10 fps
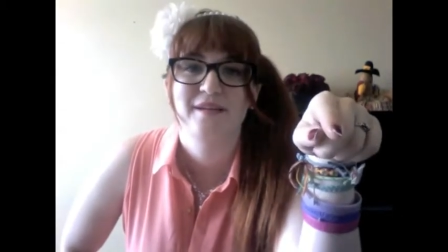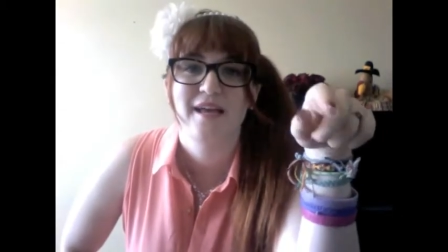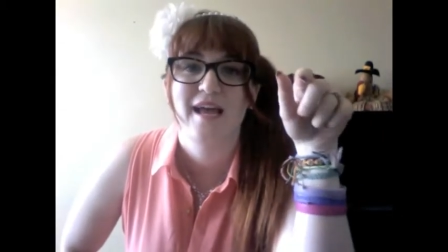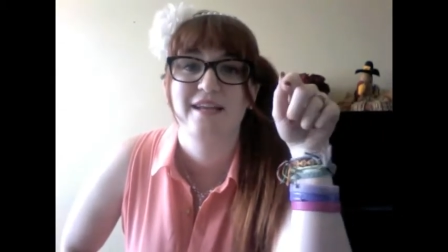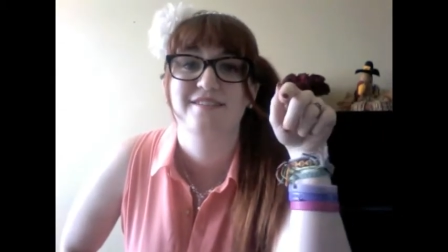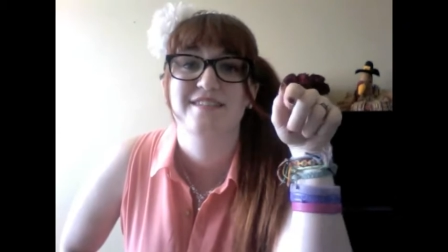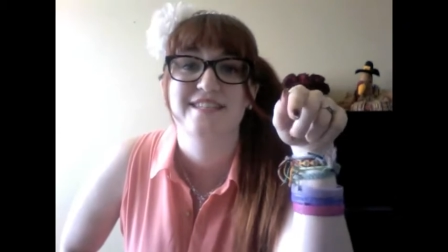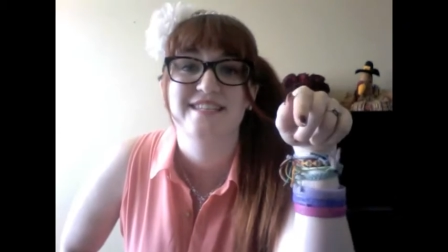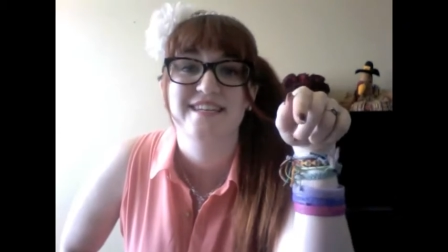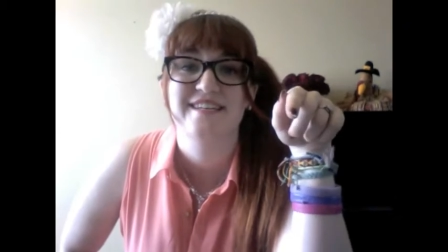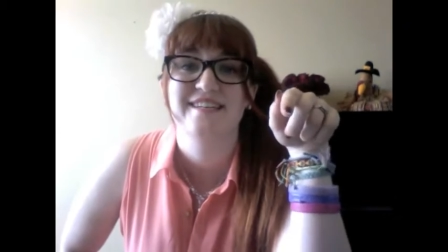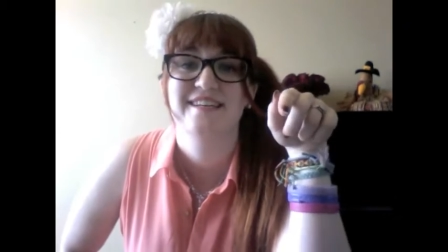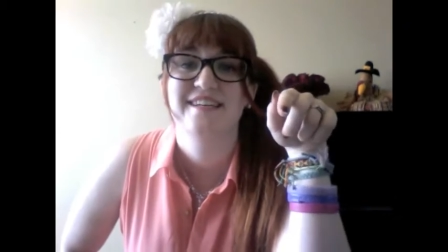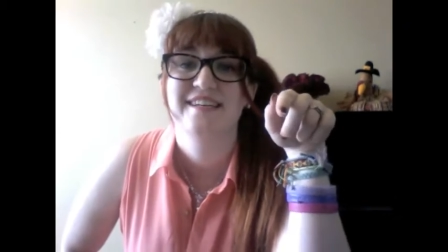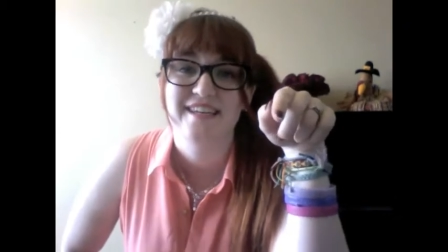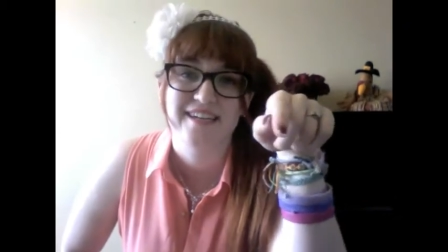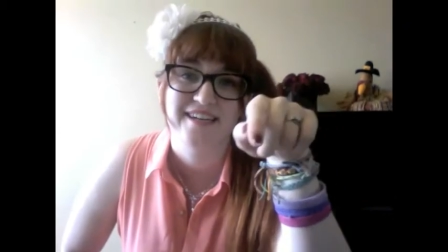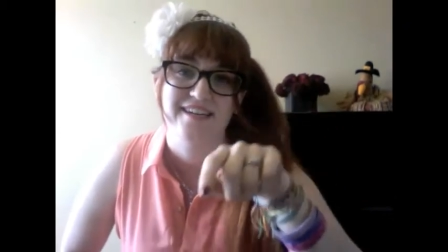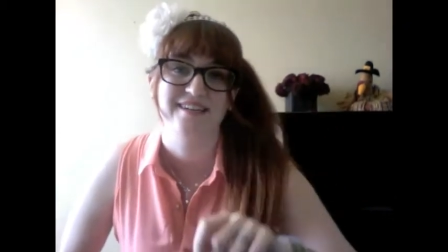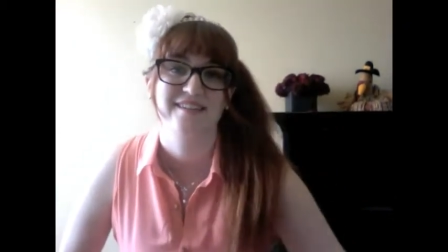and you're still
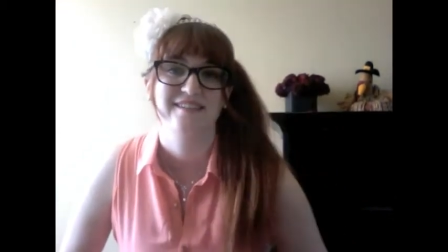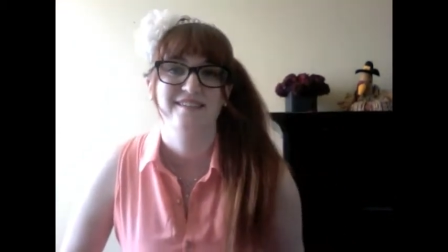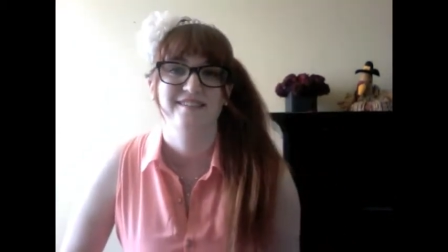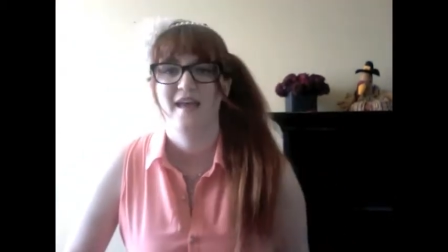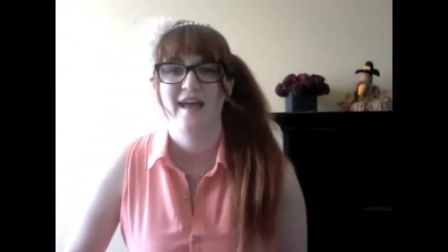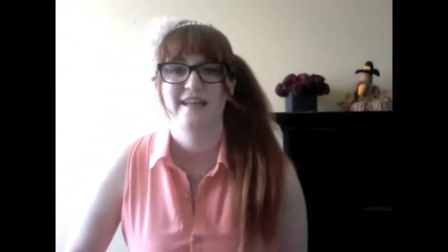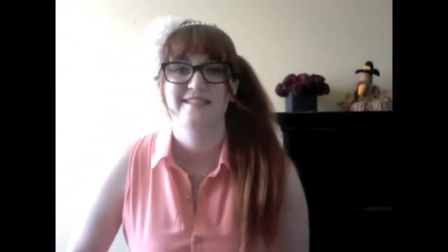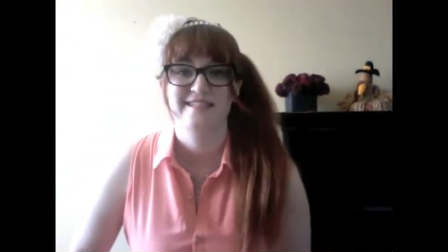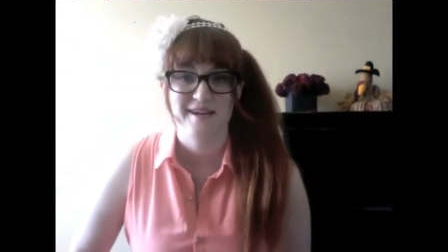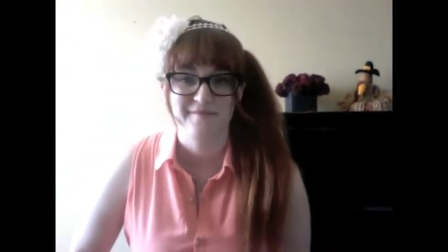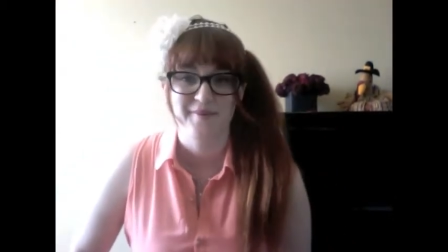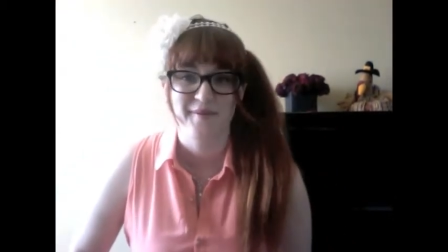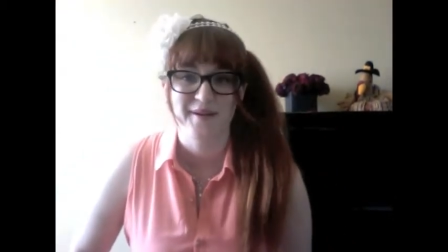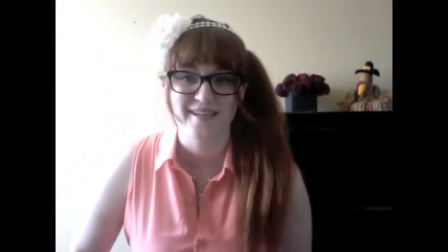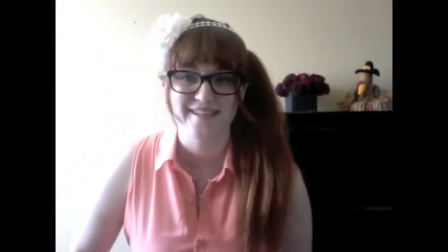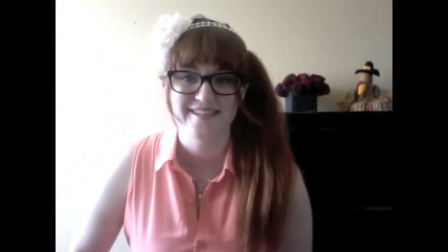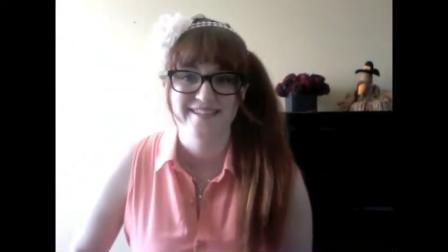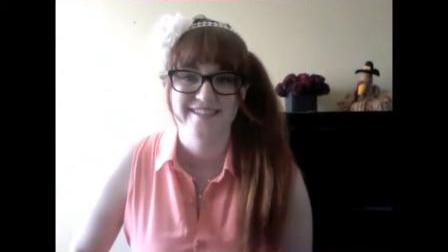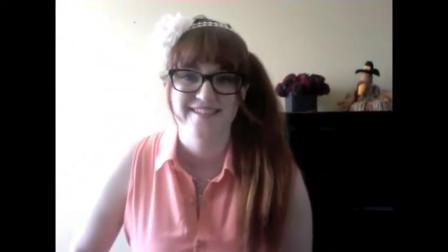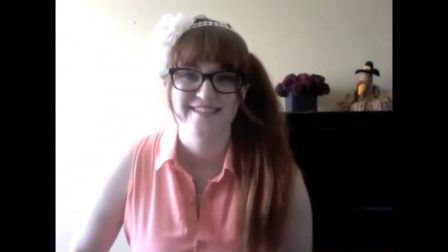here. At some point,
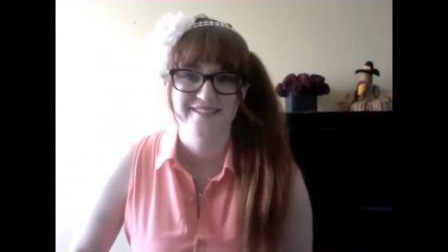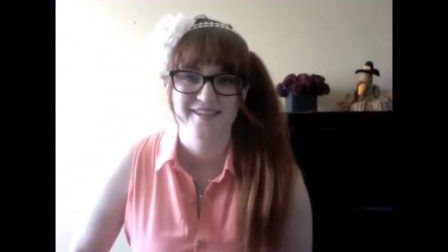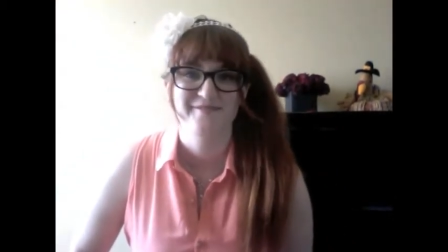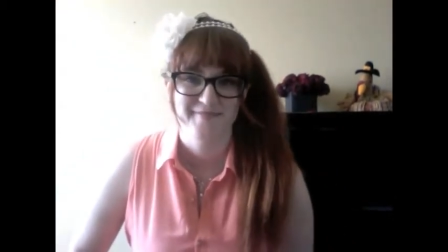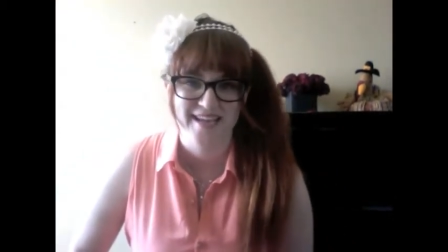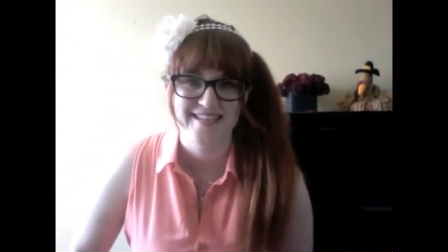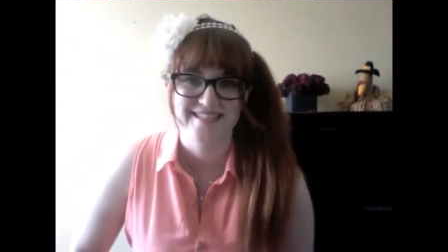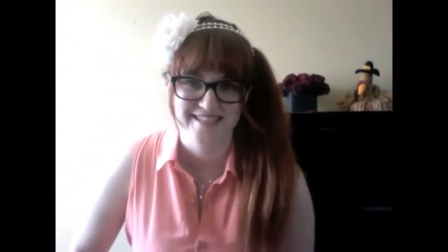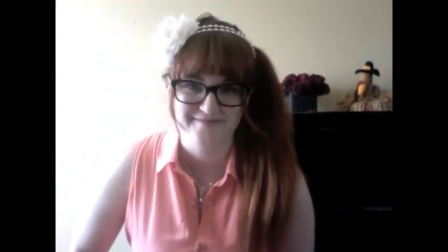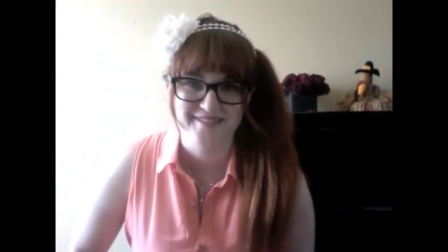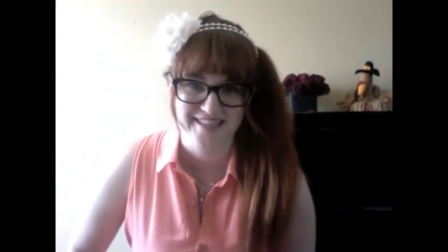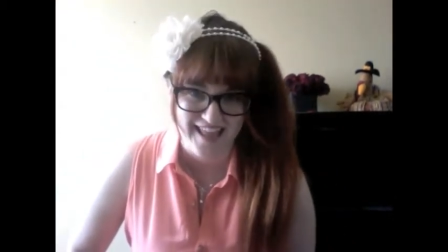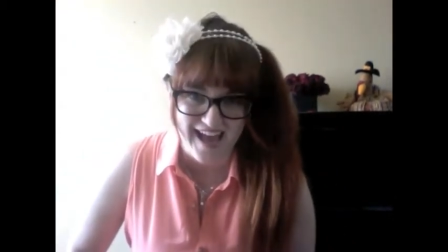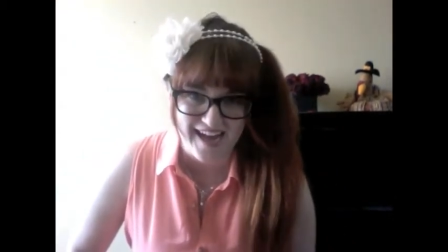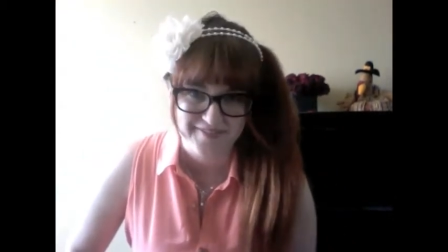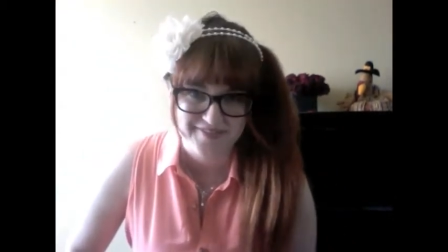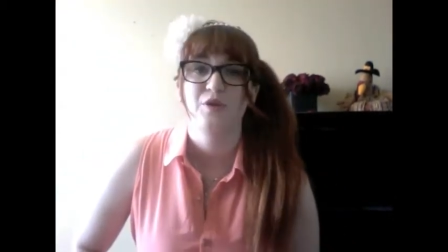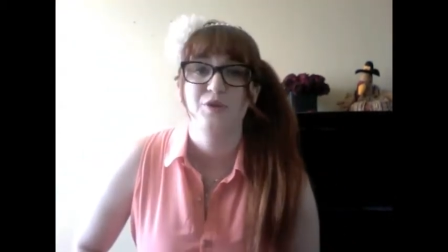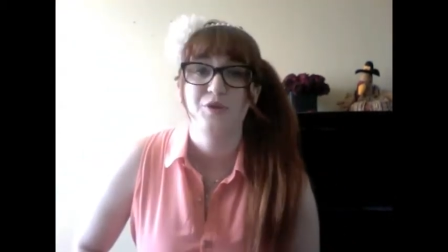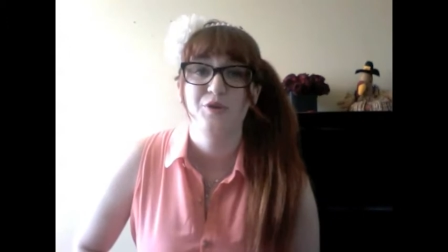you have made someone laugh.
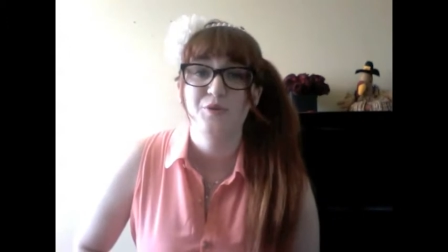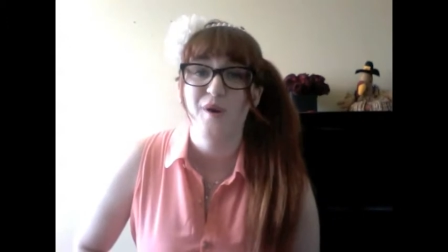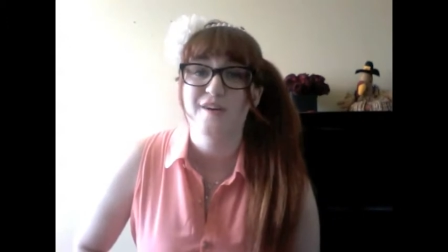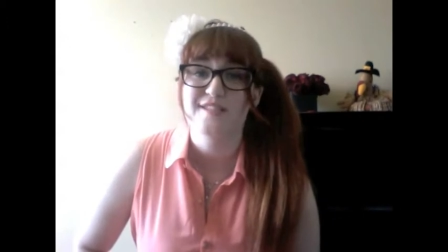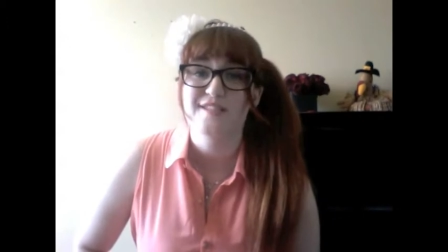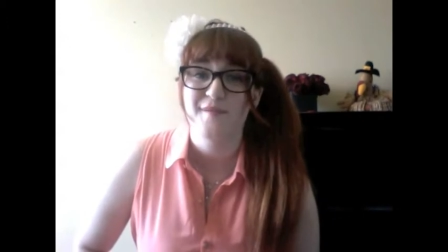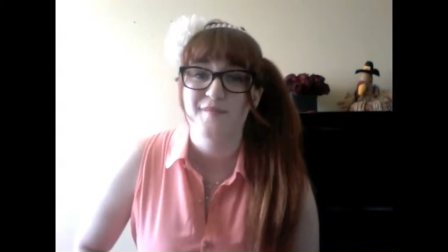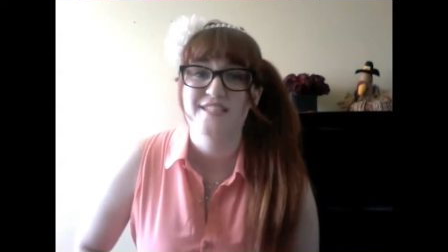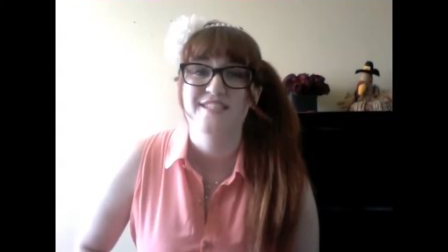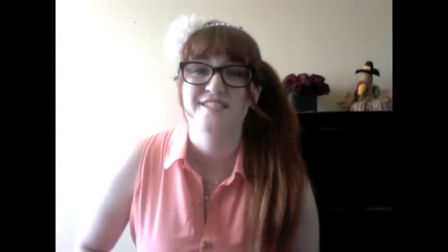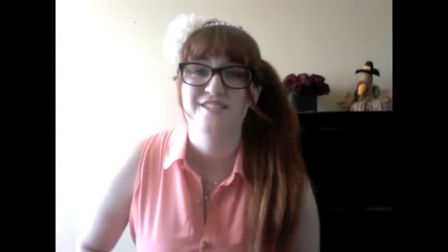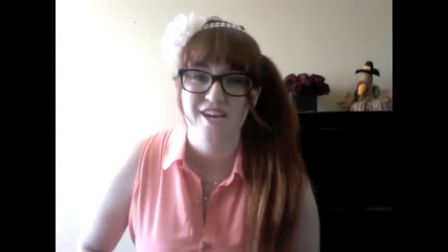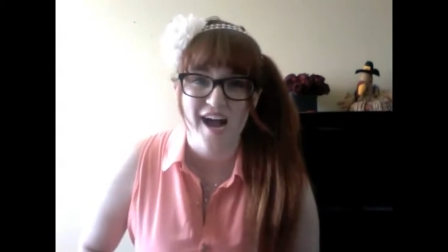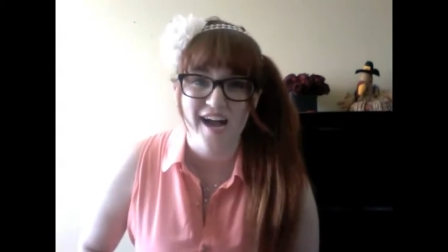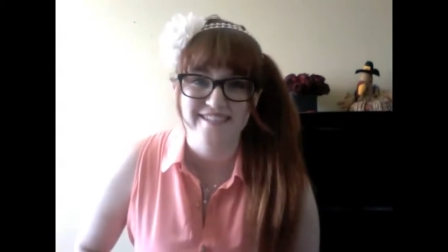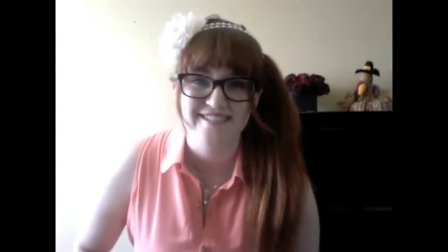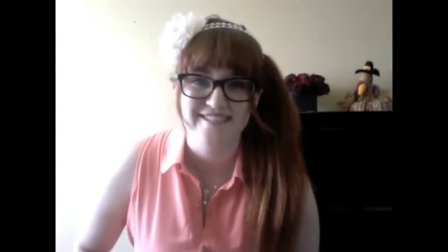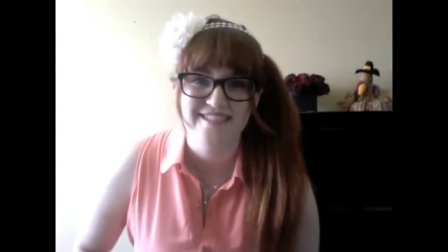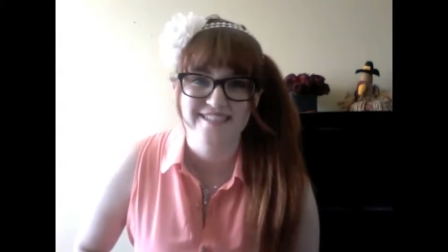You are someone's child.